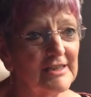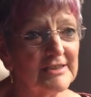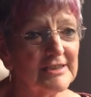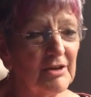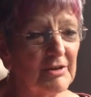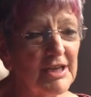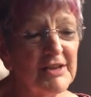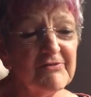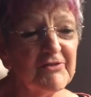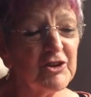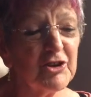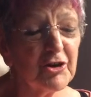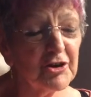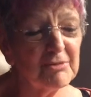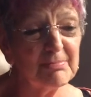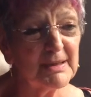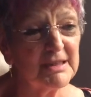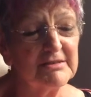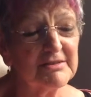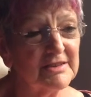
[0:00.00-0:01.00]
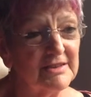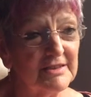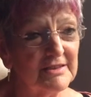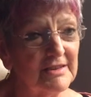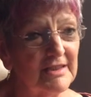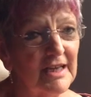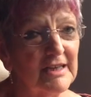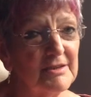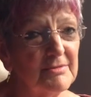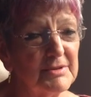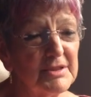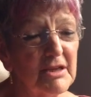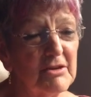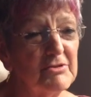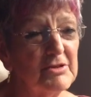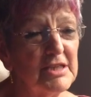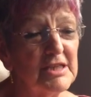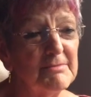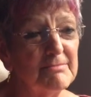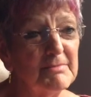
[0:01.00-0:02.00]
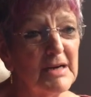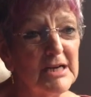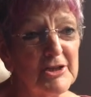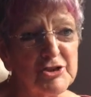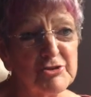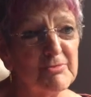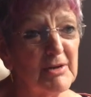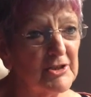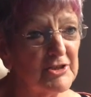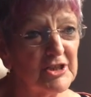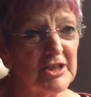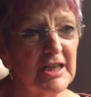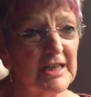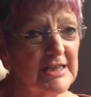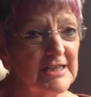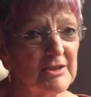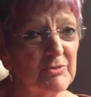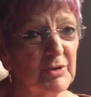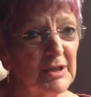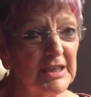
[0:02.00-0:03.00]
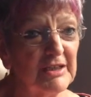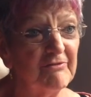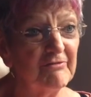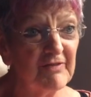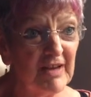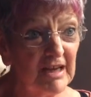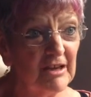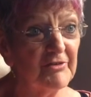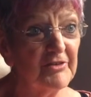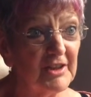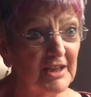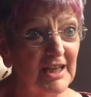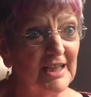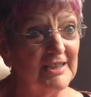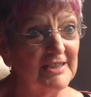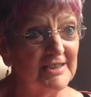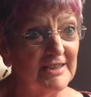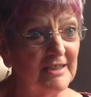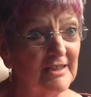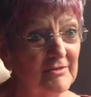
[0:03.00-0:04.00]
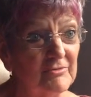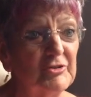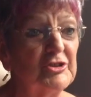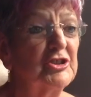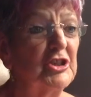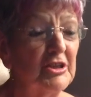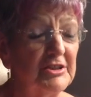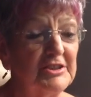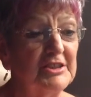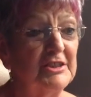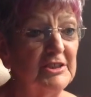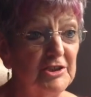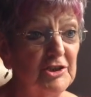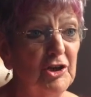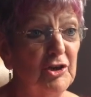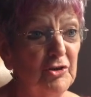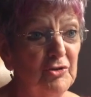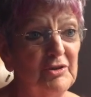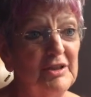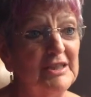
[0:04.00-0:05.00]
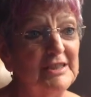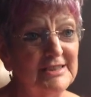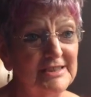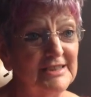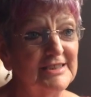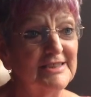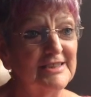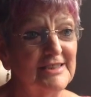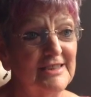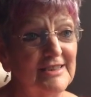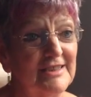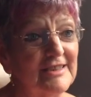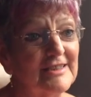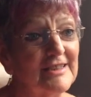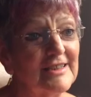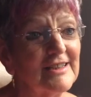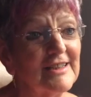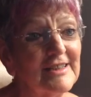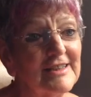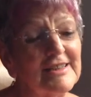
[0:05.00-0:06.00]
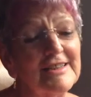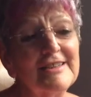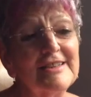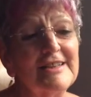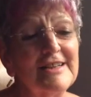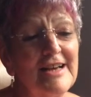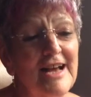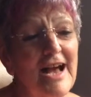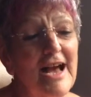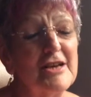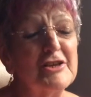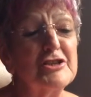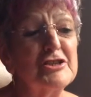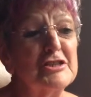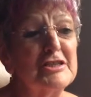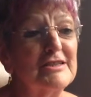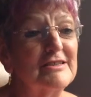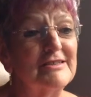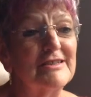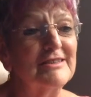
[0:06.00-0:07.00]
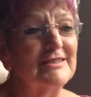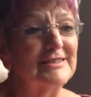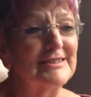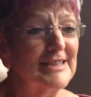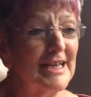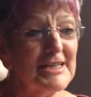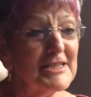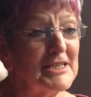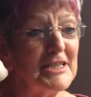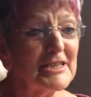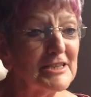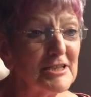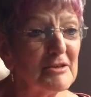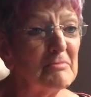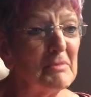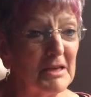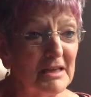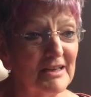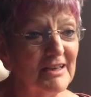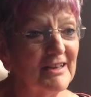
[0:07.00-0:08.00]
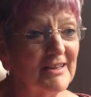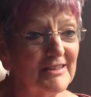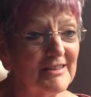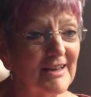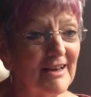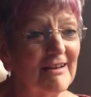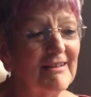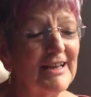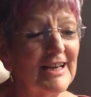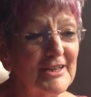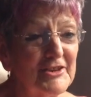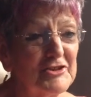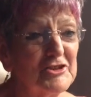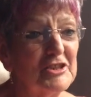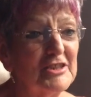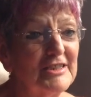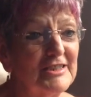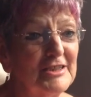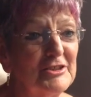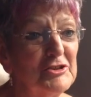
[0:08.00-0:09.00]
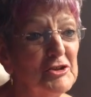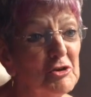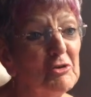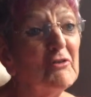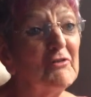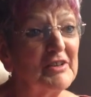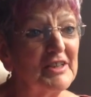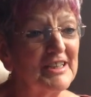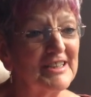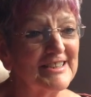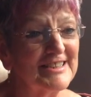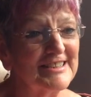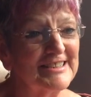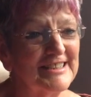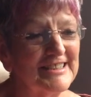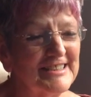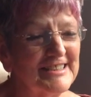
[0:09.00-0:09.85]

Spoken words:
So he forgot about it, and it was only much, much later when he found the letter, which I didn't know existed, and sent it to me, that I actually knew of it.